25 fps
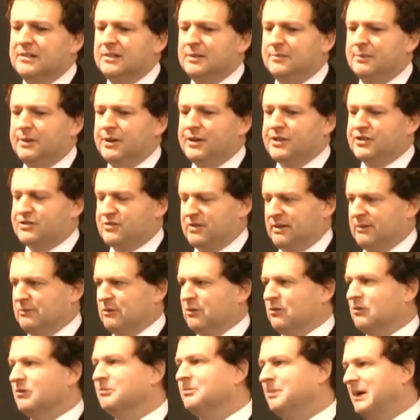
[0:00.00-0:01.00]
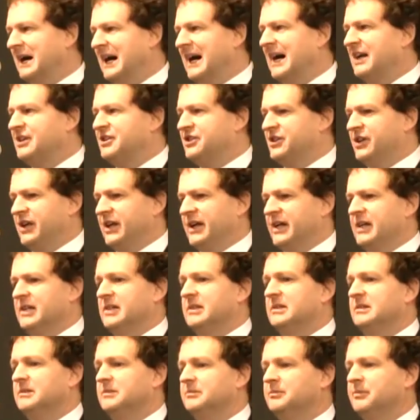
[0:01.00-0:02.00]
the ministry will part
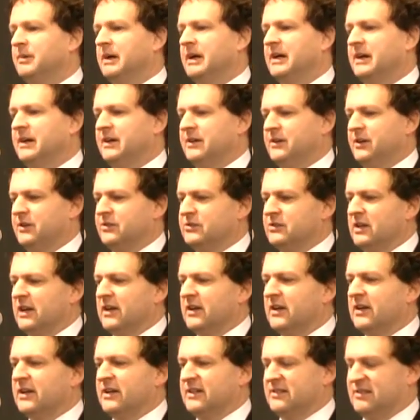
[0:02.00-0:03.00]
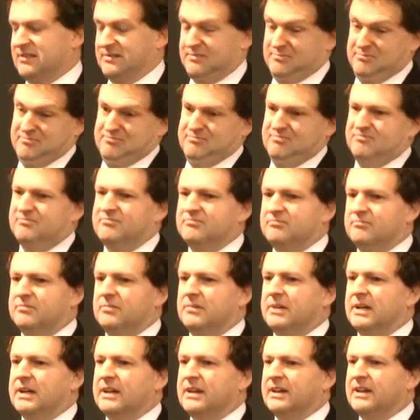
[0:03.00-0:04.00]
share, but it usually likes
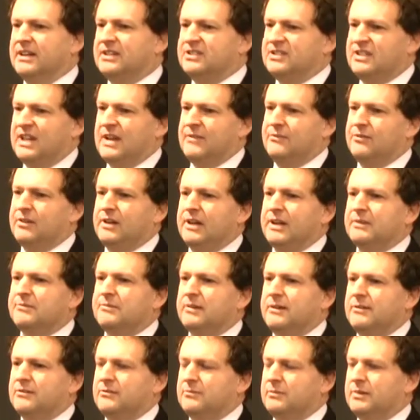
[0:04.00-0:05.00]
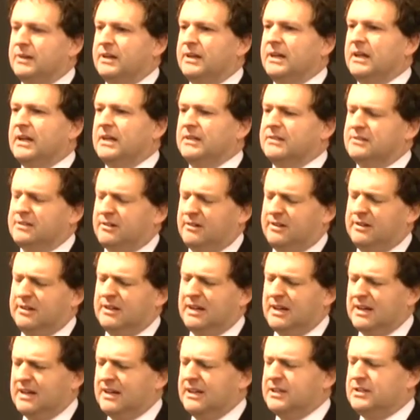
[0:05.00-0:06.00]
at least seventy and preferably, sorry,
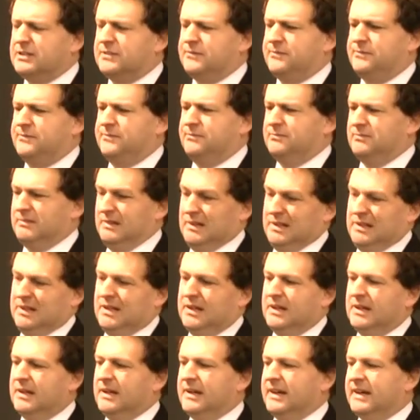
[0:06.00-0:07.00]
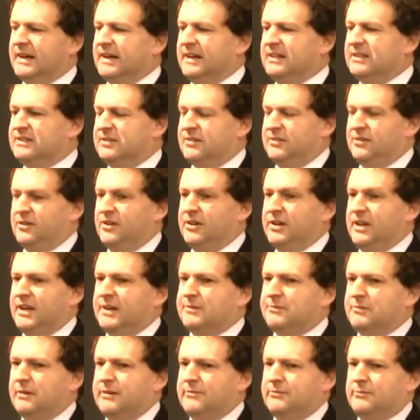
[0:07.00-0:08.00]
at least at least thirty
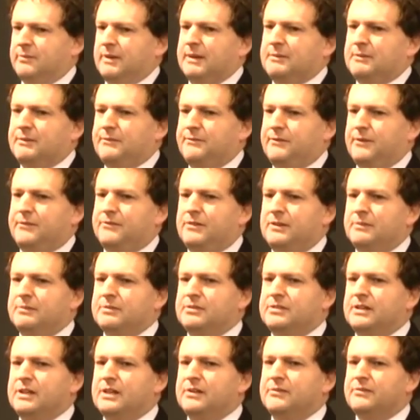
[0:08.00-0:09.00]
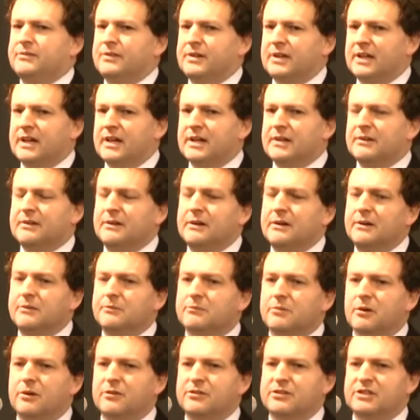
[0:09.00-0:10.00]
and preferably up to fifty percent of the uh,
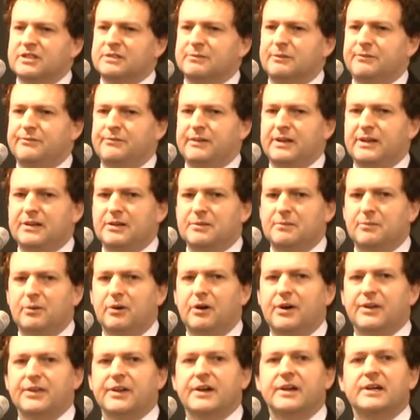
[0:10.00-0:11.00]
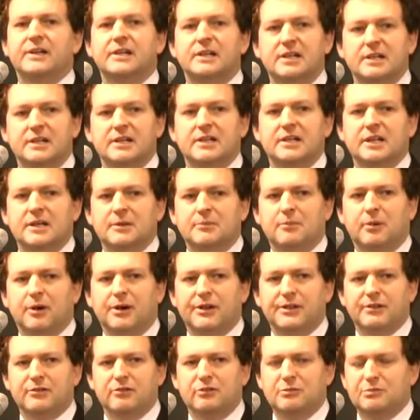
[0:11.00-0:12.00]
project to be funded by the
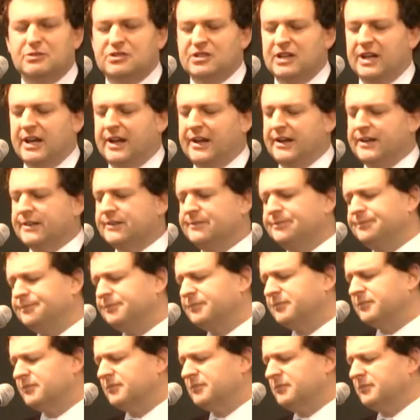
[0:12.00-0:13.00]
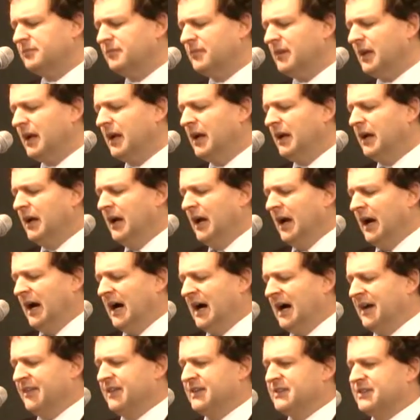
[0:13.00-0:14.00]
by the group seeking it.
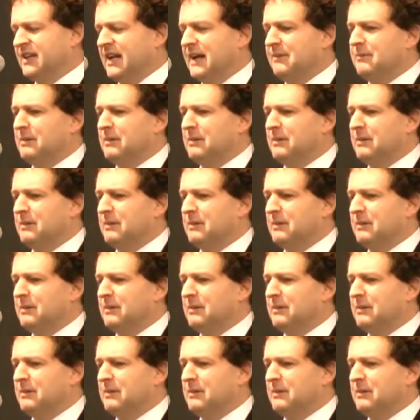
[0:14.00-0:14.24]
Uh, there's an